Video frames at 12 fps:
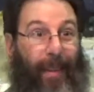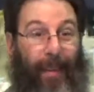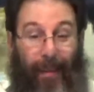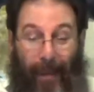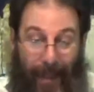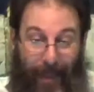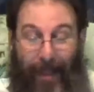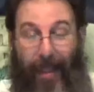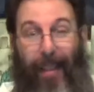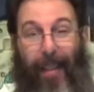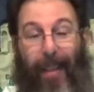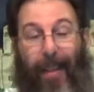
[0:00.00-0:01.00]
You
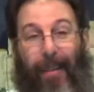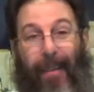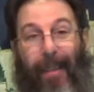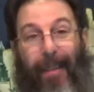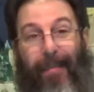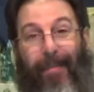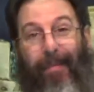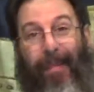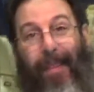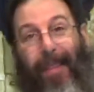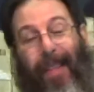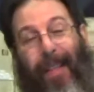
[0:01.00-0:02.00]
know,
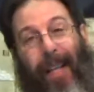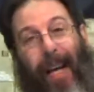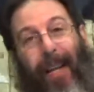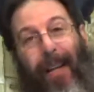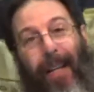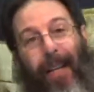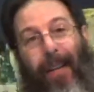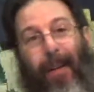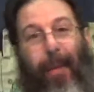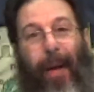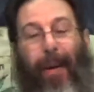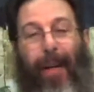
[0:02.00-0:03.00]
you see a lot of, in
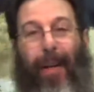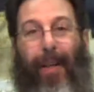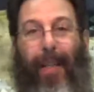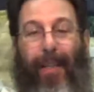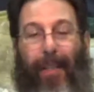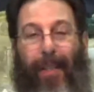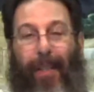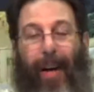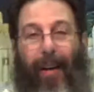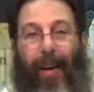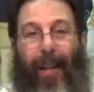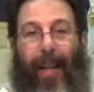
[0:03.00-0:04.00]
America, at least in our
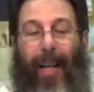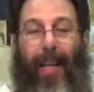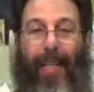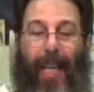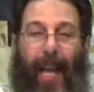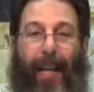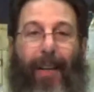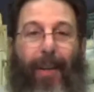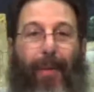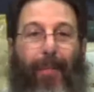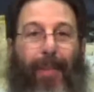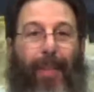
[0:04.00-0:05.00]
area, a lot of Italian
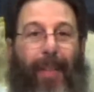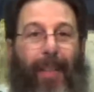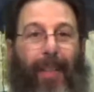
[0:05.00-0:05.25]
homes.